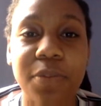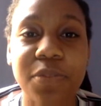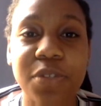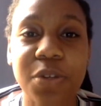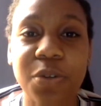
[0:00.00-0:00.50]

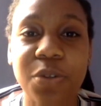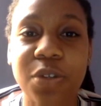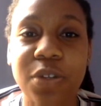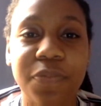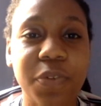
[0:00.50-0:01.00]
so
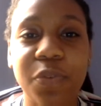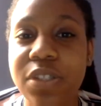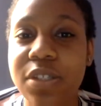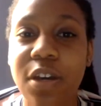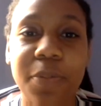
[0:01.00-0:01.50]
you can feel
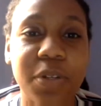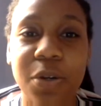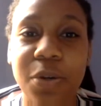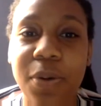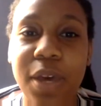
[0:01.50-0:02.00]
free to come and
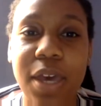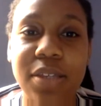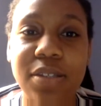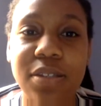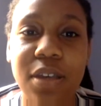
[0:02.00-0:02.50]
go
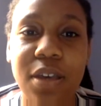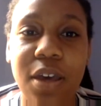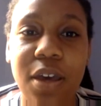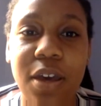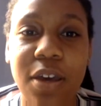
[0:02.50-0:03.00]
as
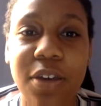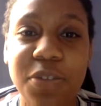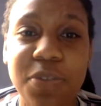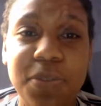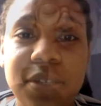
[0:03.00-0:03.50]

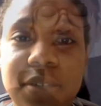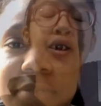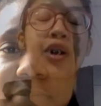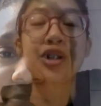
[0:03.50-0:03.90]
you please.